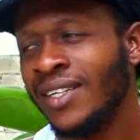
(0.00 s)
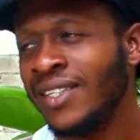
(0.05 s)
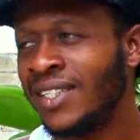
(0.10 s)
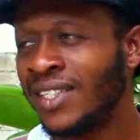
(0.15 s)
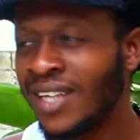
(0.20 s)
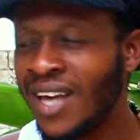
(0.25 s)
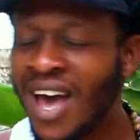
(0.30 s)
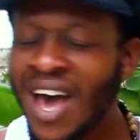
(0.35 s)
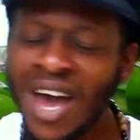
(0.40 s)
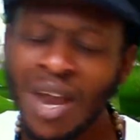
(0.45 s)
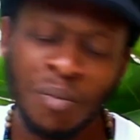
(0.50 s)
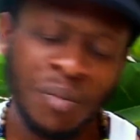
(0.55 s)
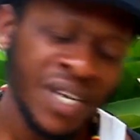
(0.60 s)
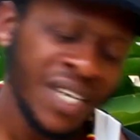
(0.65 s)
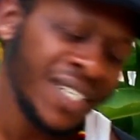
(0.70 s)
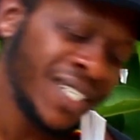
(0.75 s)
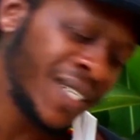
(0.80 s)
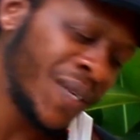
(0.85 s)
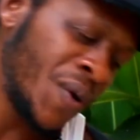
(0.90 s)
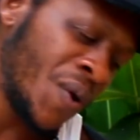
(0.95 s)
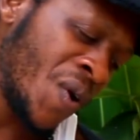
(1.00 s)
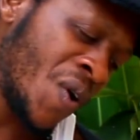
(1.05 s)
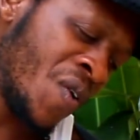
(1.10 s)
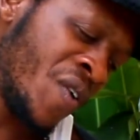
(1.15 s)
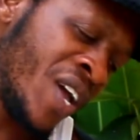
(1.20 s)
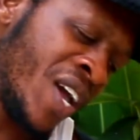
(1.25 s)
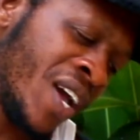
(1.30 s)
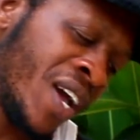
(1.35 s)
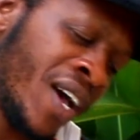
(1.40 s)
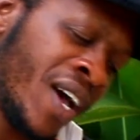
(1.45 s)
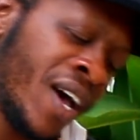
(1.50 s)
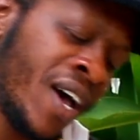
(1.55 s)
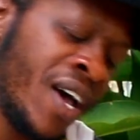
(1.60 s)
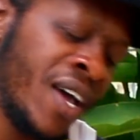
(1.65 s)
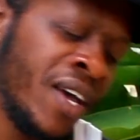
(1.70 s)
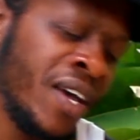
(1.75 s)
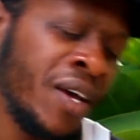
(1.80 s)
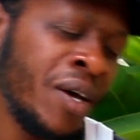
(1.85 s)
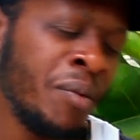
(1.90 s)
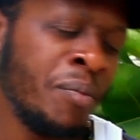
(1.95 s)
It's got me soaring
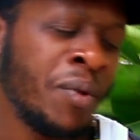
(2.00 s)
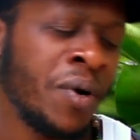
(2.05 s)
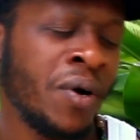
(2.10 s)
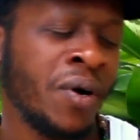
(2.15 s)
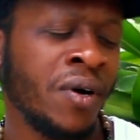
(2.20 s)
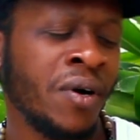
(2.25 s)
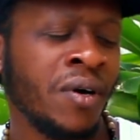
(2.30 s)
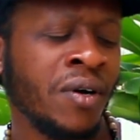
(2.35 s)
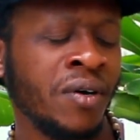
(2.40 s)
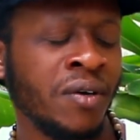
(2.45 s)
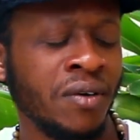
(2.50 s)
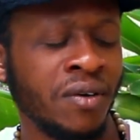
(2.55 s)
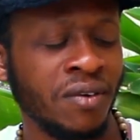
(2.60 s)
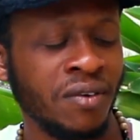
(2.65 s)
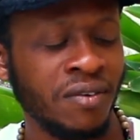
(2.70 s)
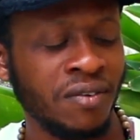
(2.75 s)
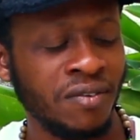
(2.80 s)
high above,